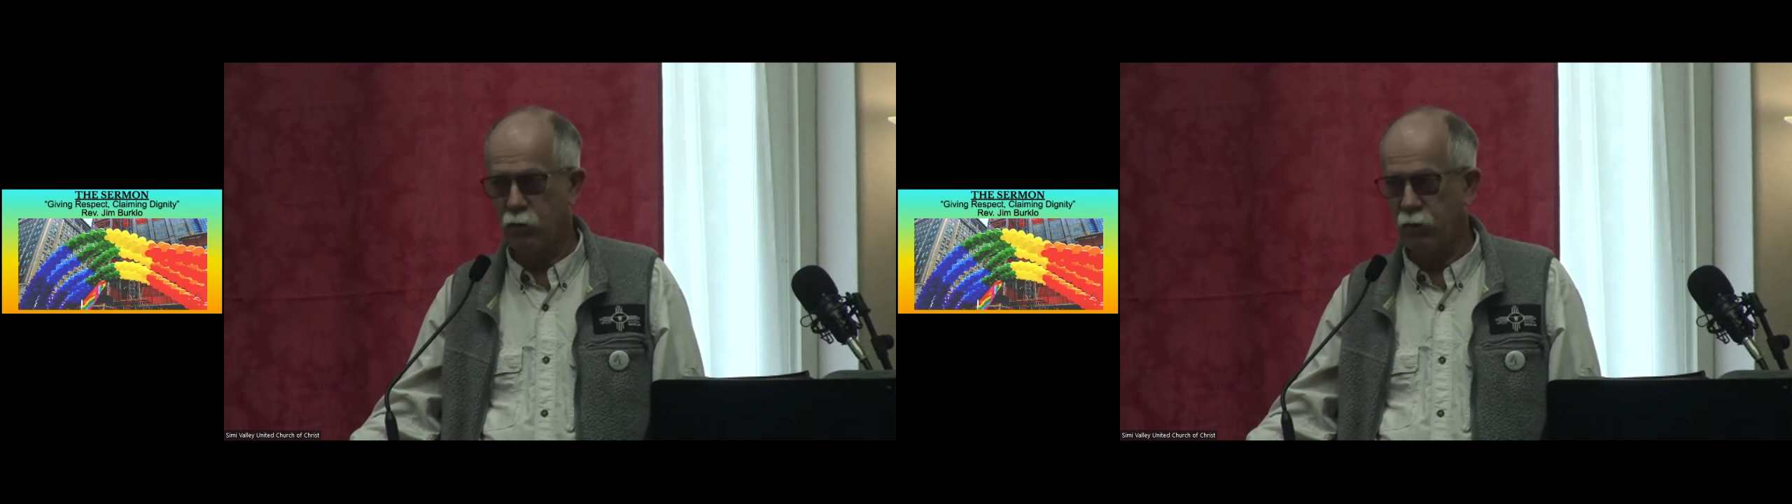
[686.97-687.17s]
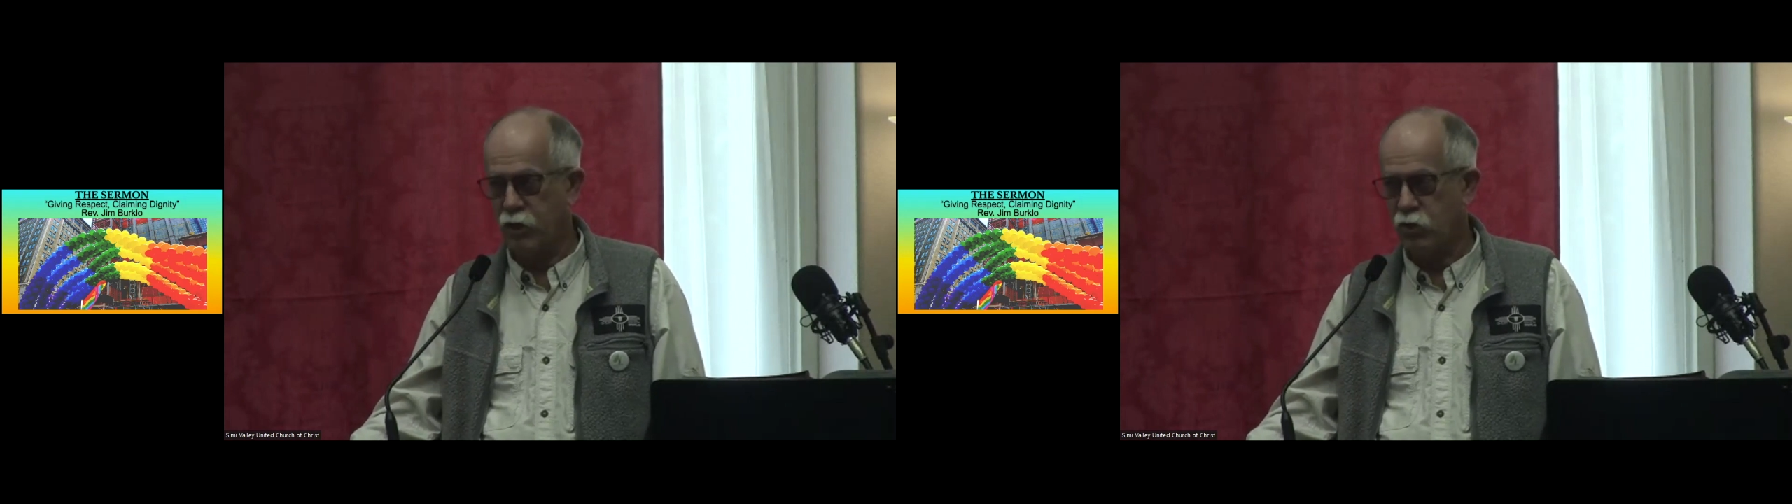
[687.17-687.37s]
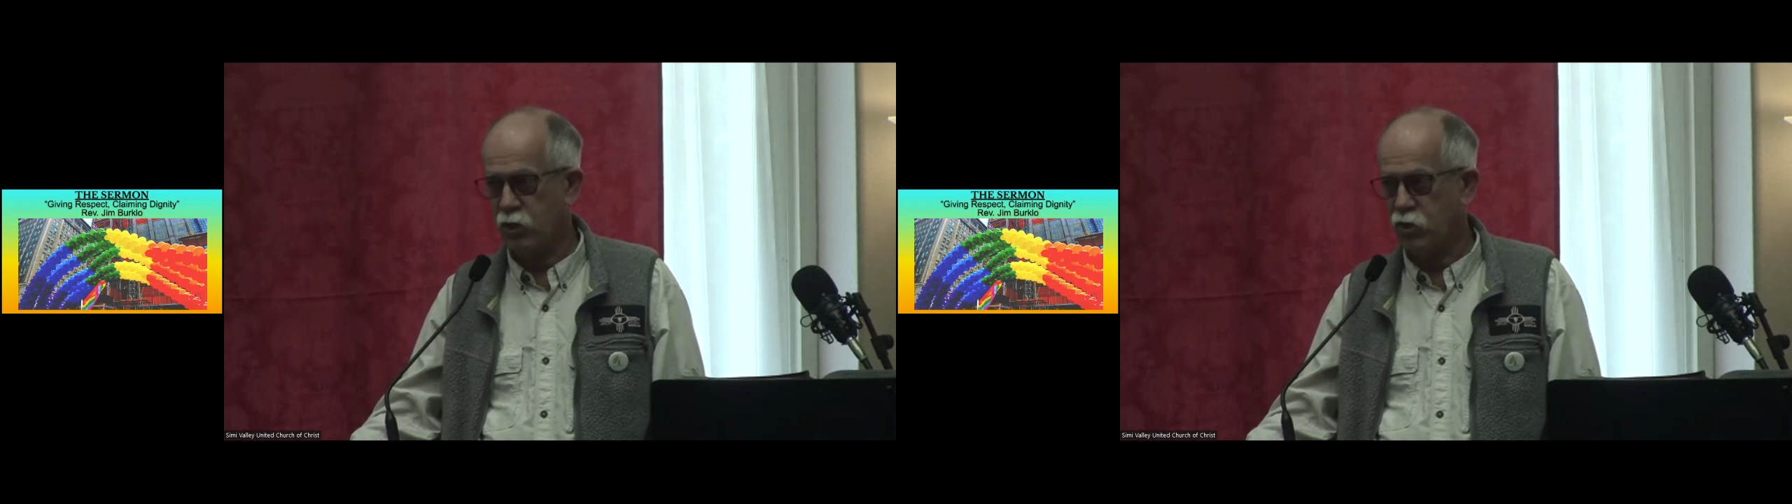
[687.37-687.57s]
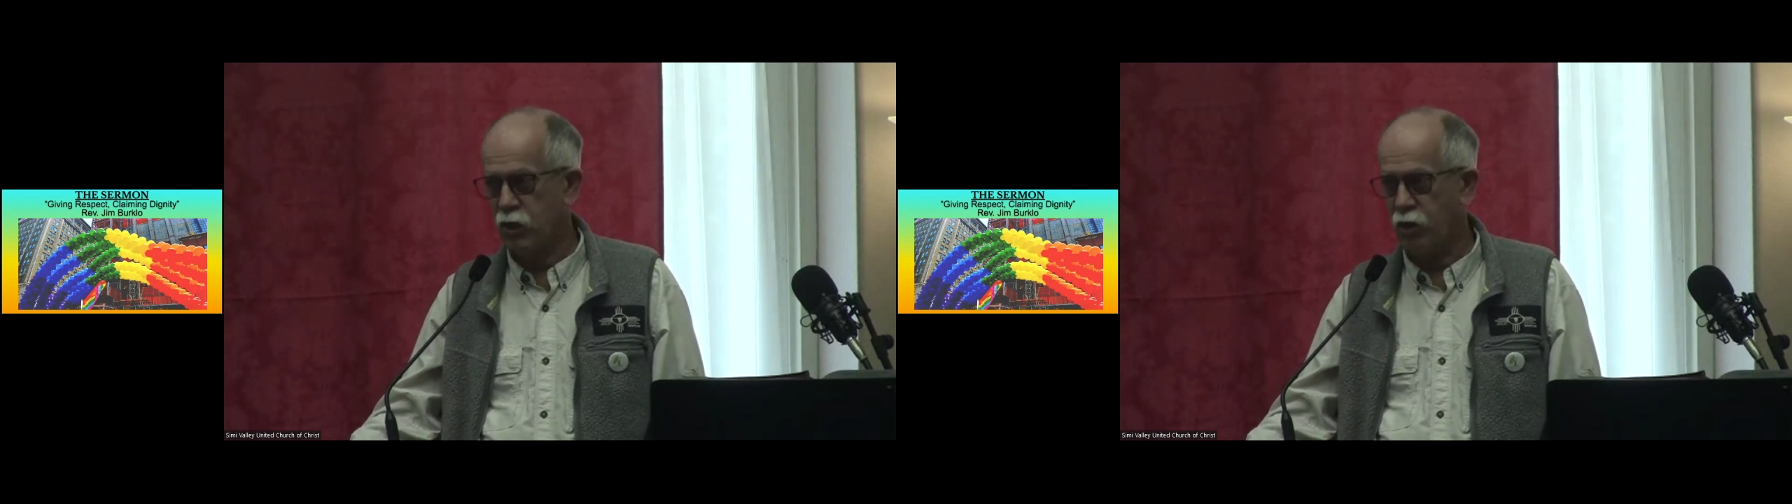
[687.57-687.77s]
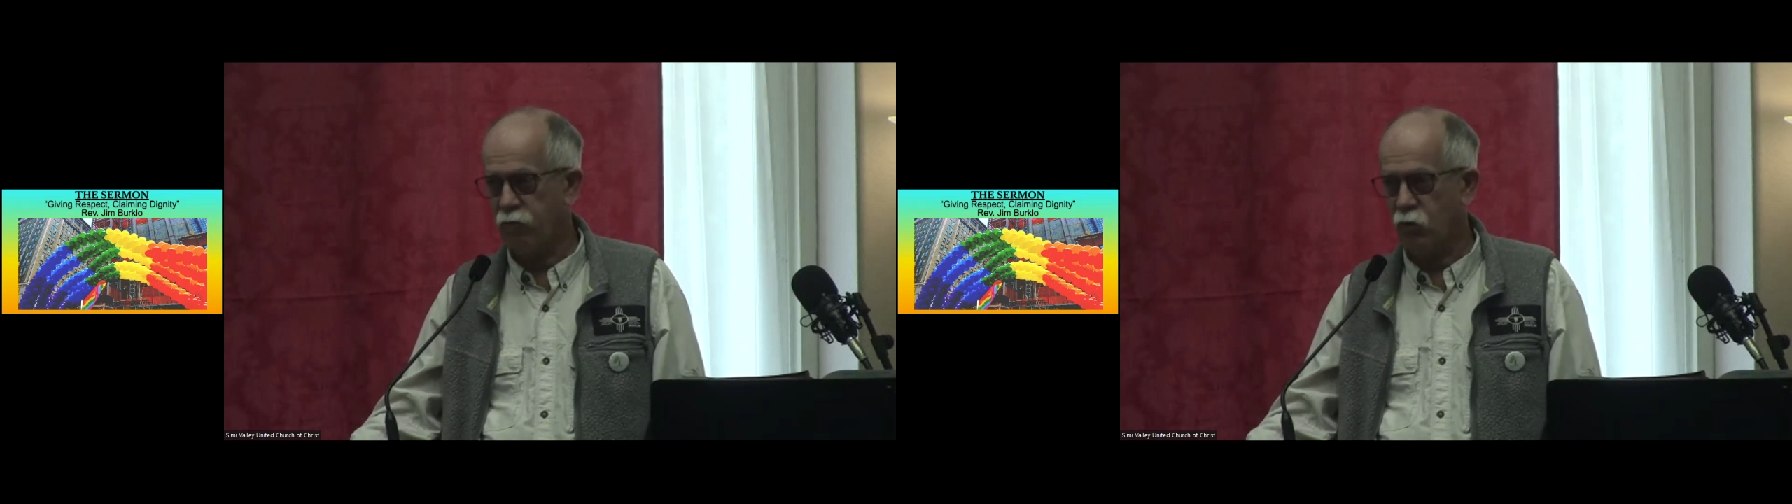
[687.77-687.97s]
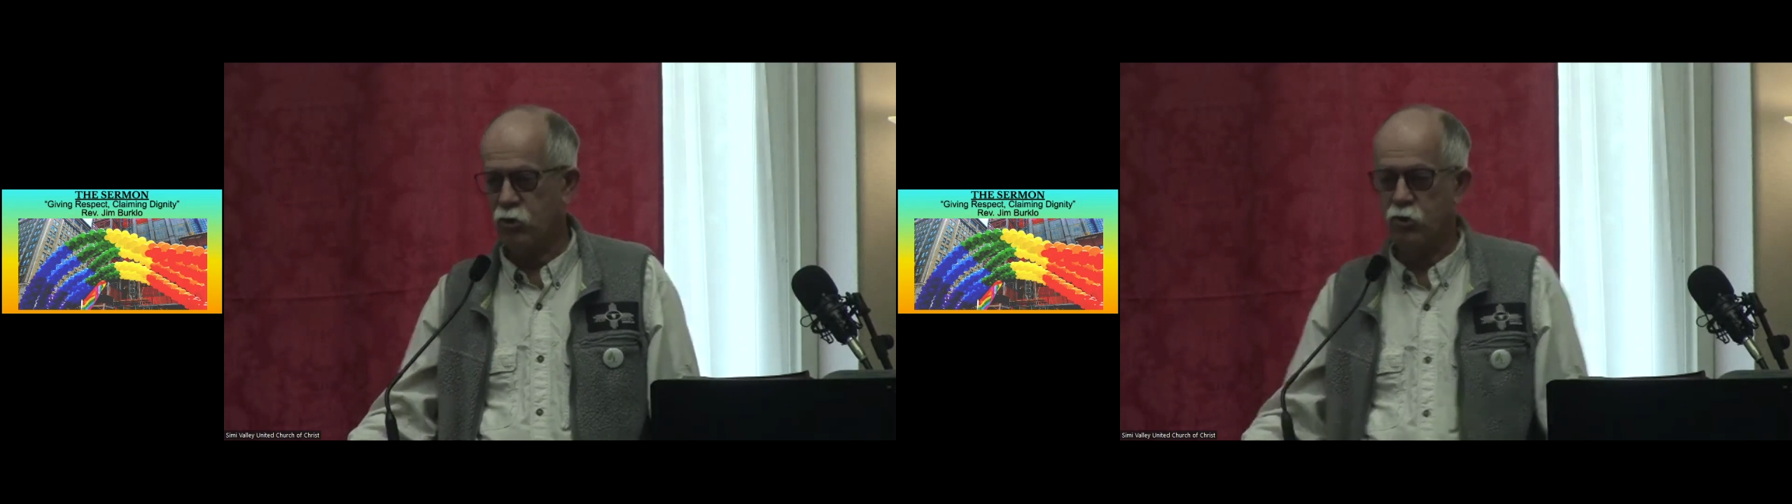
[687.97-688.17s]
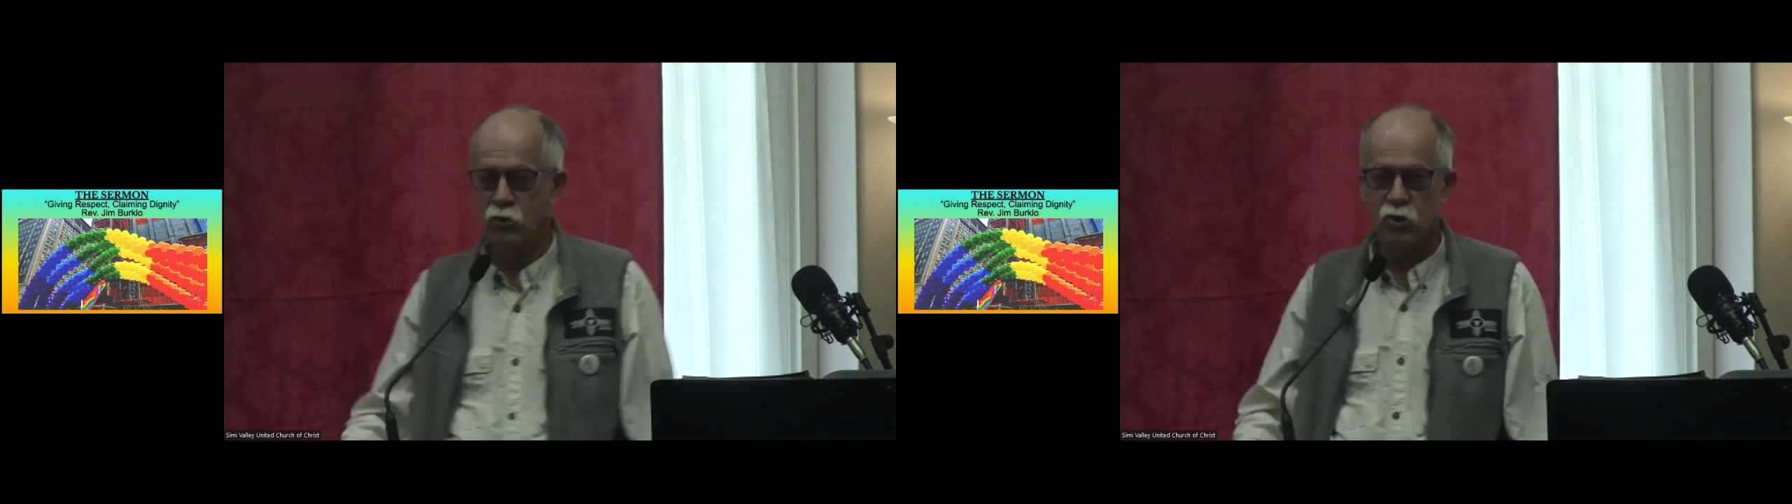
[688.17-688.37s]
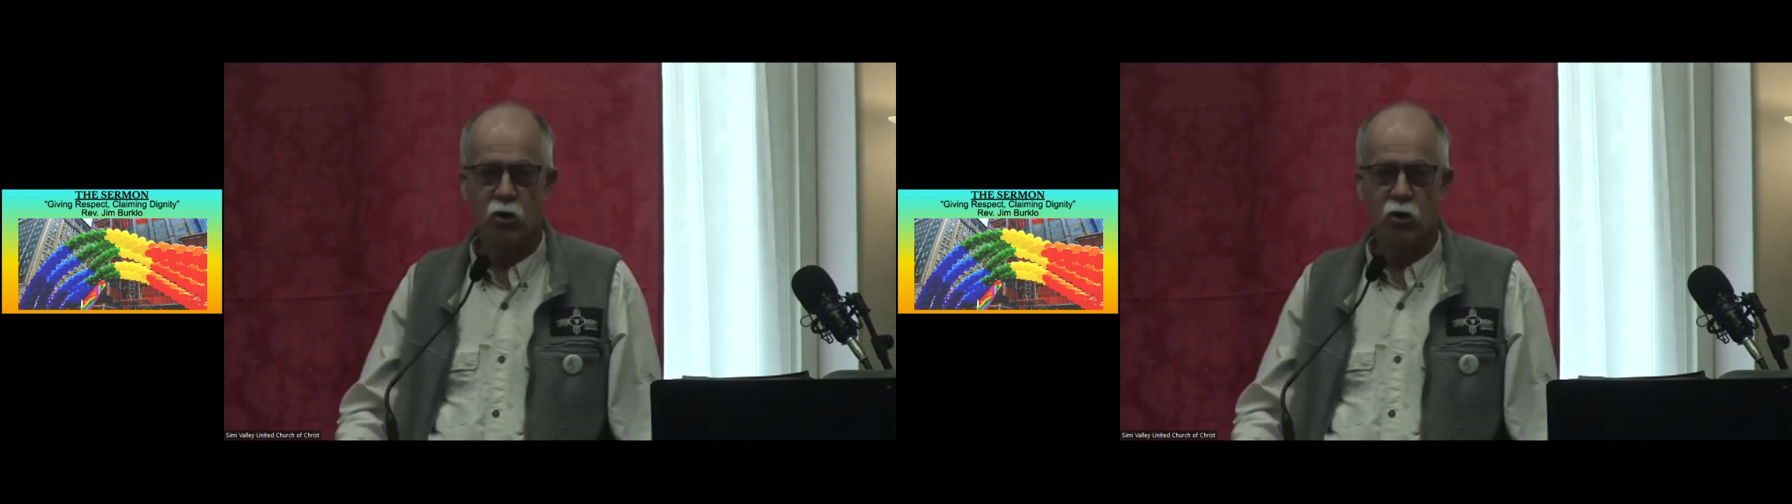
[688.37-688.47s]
amazing Stanford students,